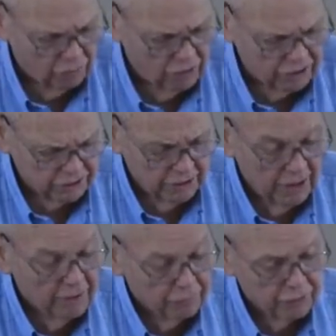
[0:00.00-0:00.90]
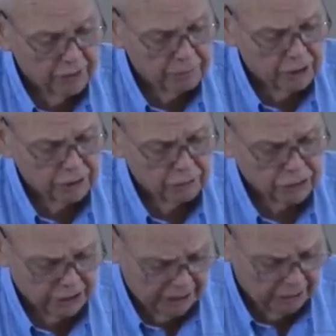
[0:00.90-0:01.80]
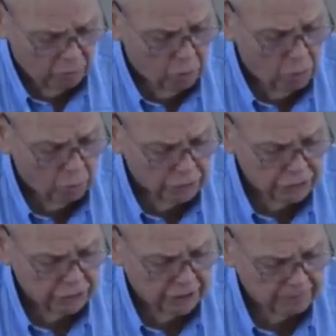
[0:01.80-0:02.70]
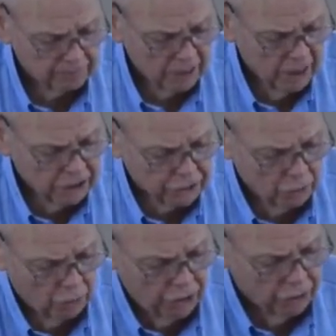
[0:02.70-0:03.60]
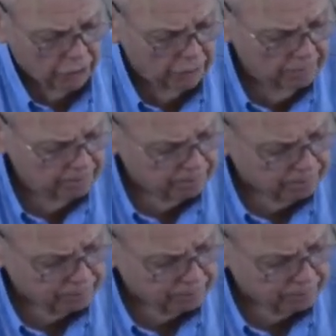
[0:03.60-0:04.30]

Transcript: for us, for them to understand what we're doing. So here